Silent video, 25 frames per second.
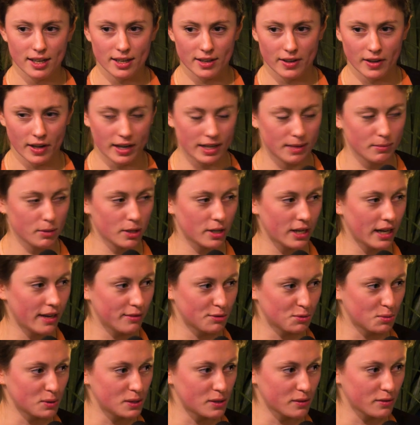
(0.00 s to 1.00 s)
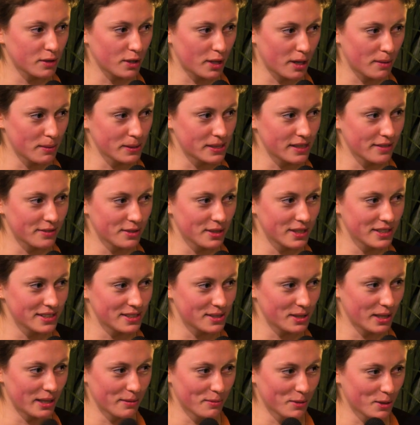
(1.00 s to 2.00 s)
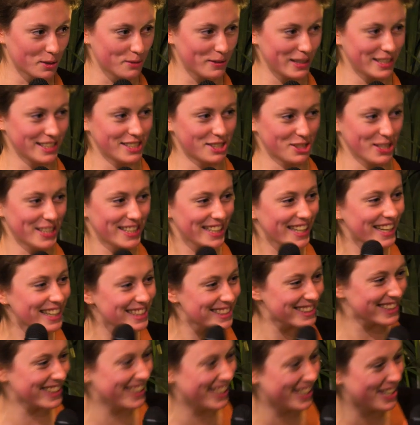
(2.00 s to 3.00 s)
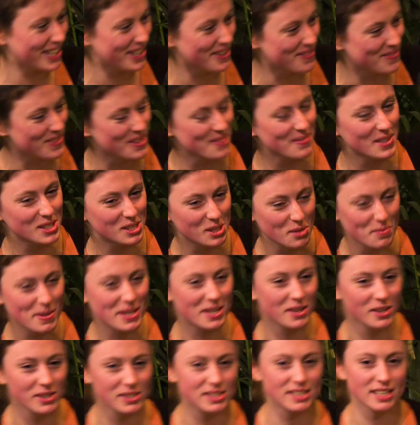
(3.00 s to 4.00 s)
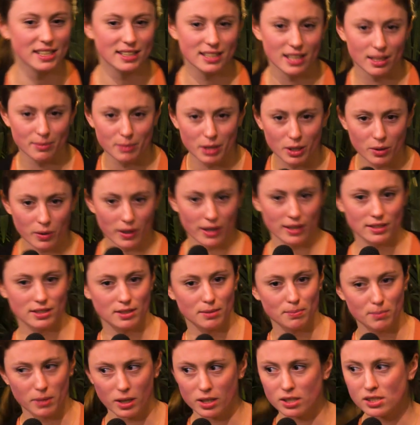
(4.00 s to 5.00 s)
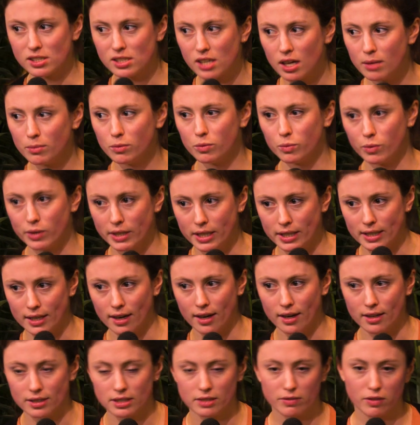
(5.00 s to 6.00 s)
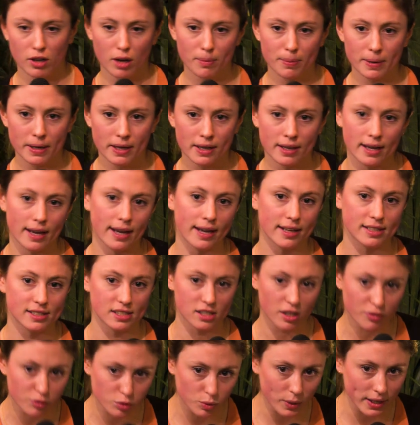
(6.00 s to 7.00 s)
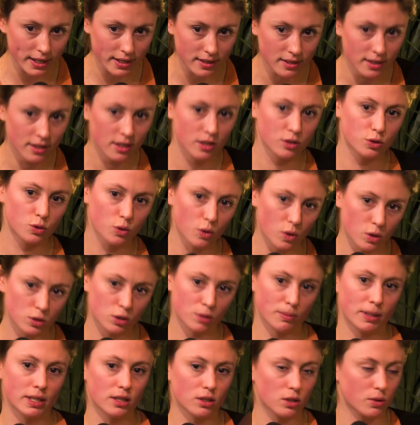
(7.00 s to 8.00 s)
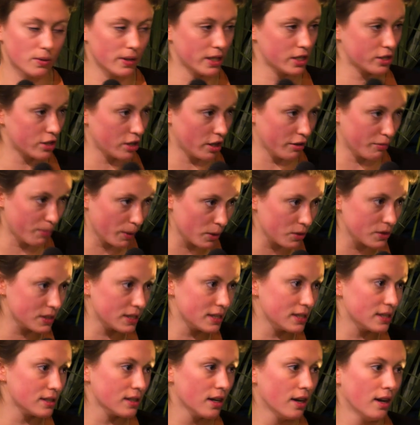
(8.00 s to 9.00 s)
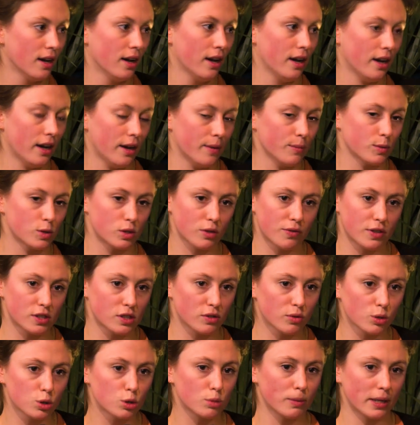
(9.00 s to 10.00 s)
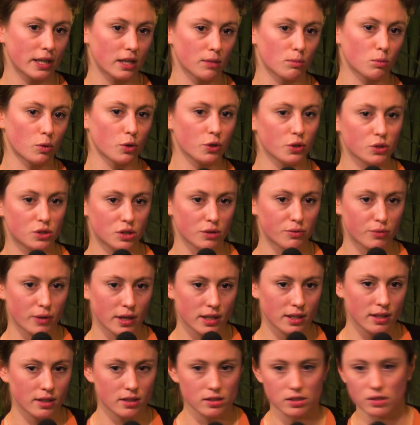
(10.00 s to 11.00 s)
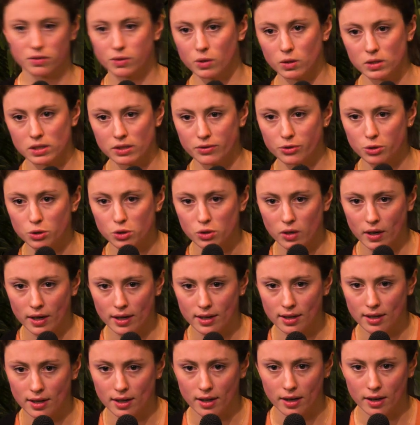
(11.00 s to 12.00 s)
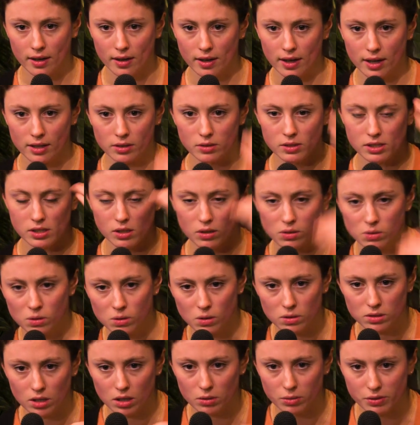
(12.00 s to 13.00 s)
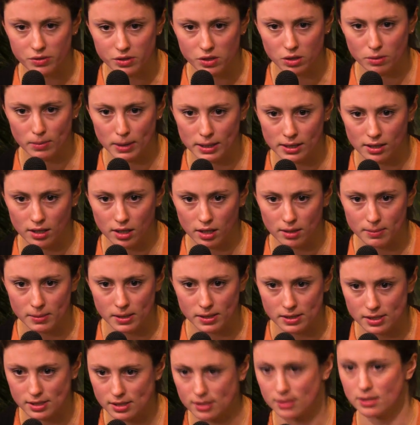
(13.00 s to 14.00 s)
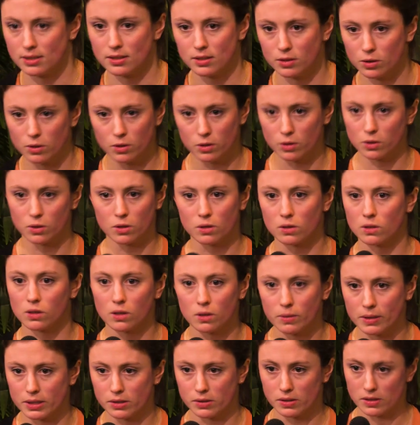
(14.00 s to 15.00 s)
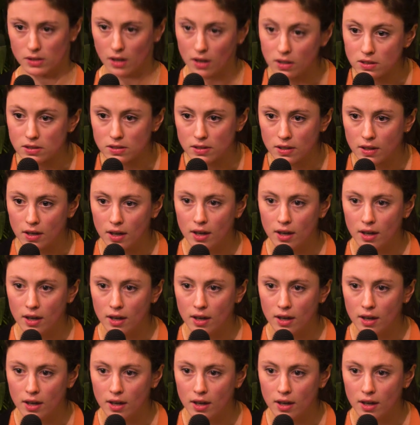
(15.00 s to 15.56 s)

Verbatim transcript: uh, and I'm going to have to resolve the comments after this, so I'm already dreading it. Um, but so because it can be quite burdensome, we are developing a software to automate the creation of policies. Um, so first of all, to make it more user-friendly, because of course, if you join uh, and you see a Google Doc with so many comments, you, you don't know where to start.